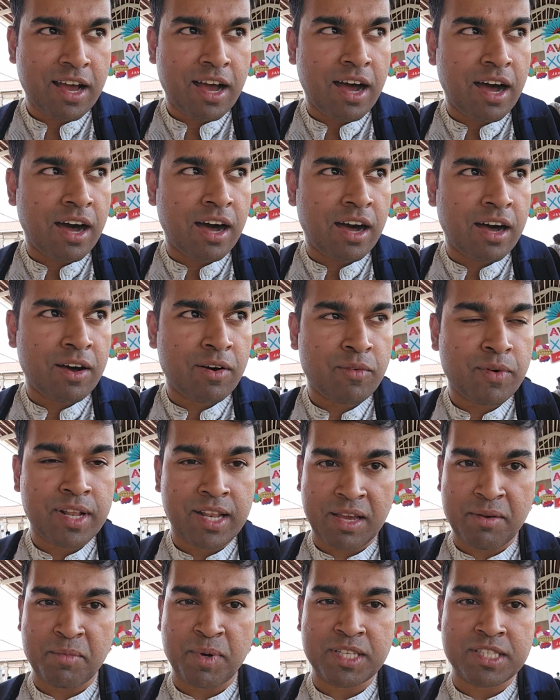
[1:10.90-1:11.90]

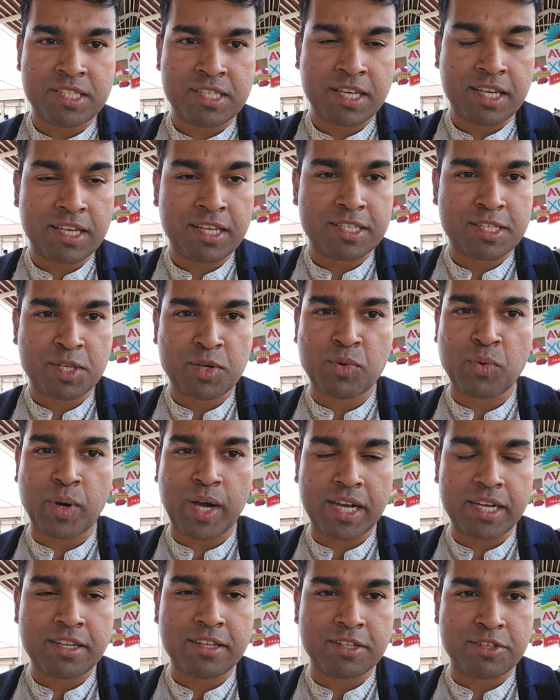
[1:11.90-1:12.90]
Well, I must say it's
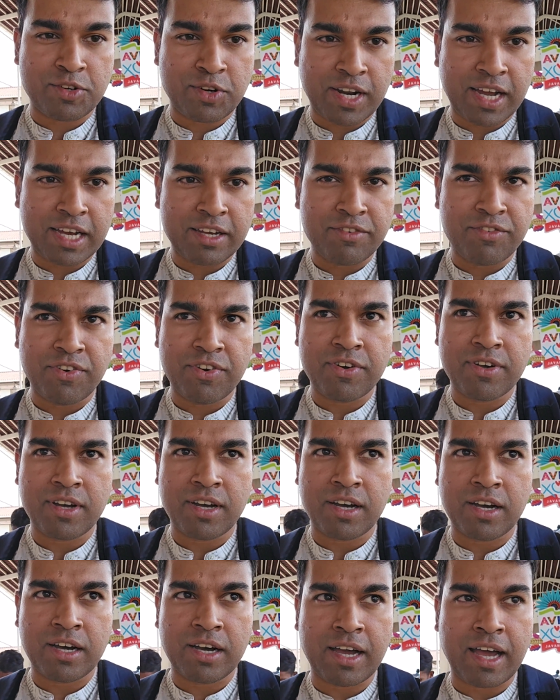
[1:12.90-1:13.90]
quite a drive,
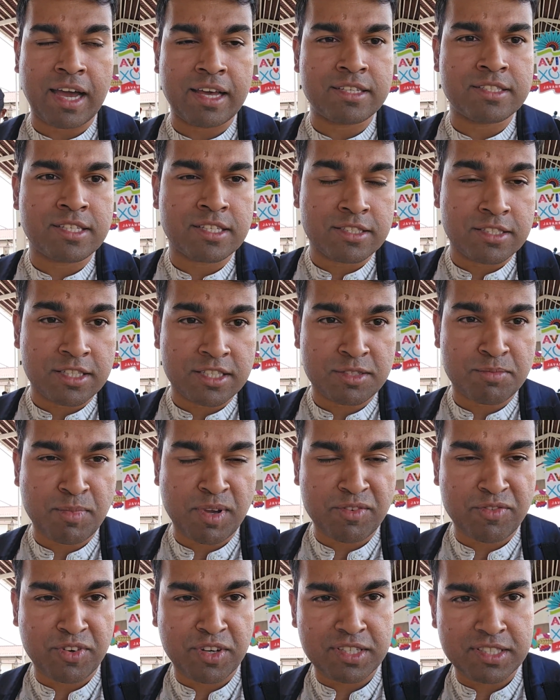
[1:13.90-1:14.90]
and since it's
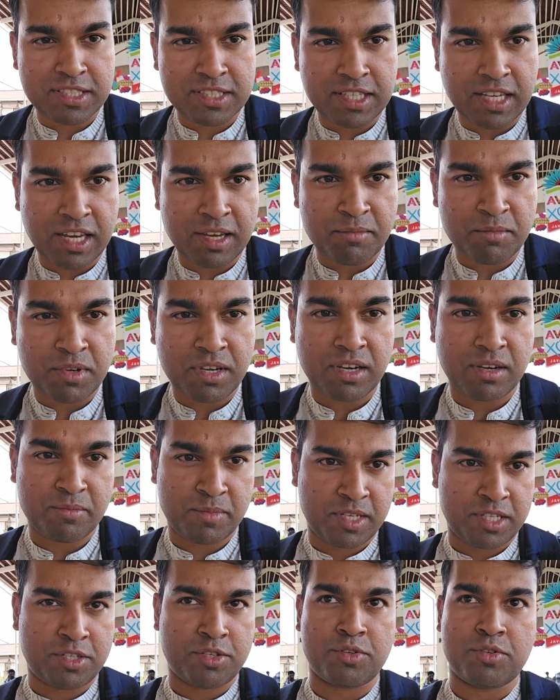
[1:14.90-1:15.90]
my first time
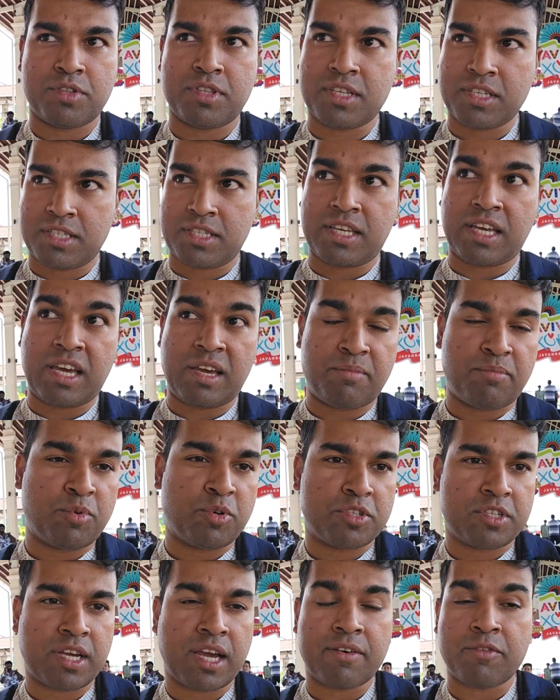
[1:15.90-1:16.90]
coming to this
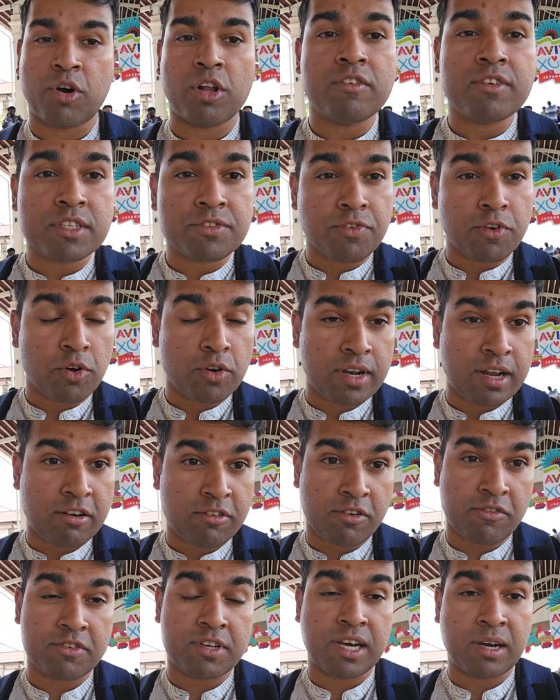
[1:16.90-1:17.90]
airport here, I've always flown
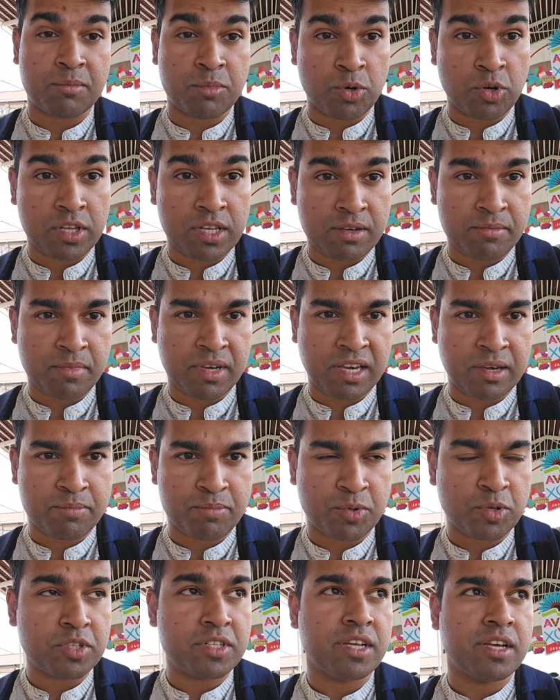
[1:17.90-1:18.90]
out of
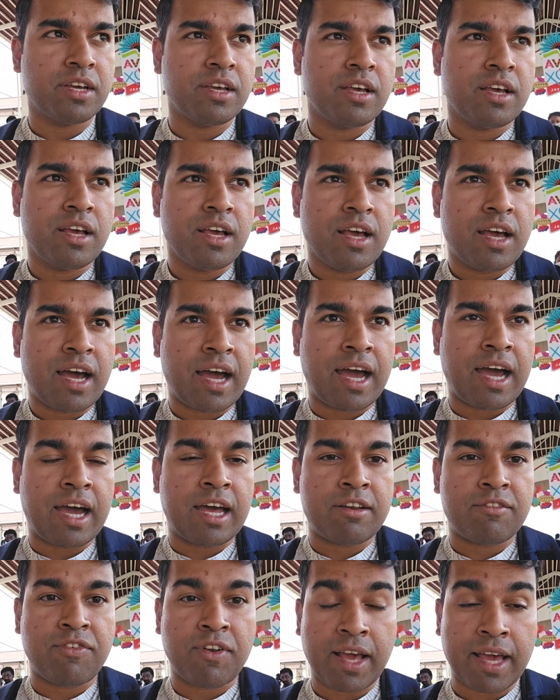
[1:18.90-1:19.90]
Airport
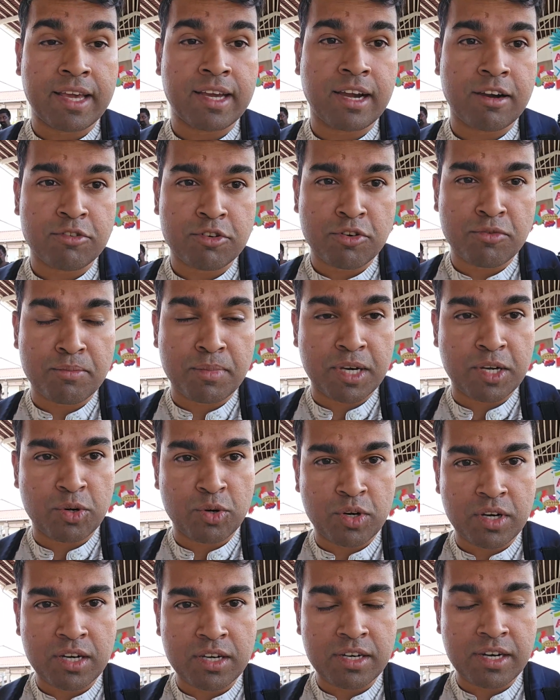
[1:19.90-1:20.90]
and flying out of
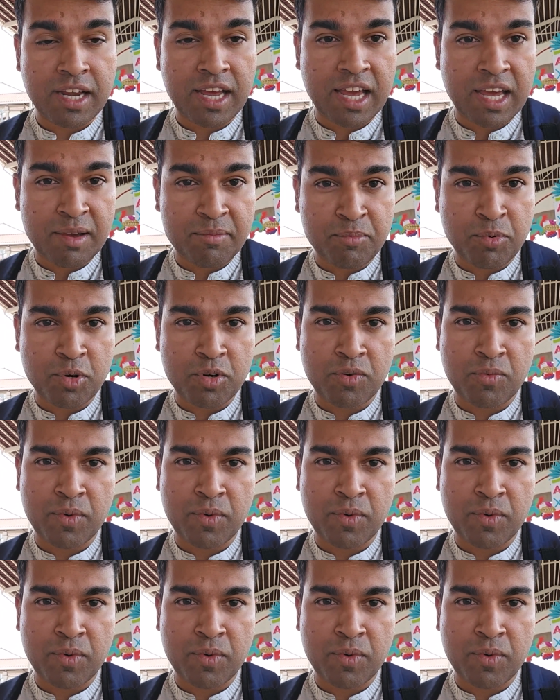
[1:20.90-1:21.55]
Manohar Airport.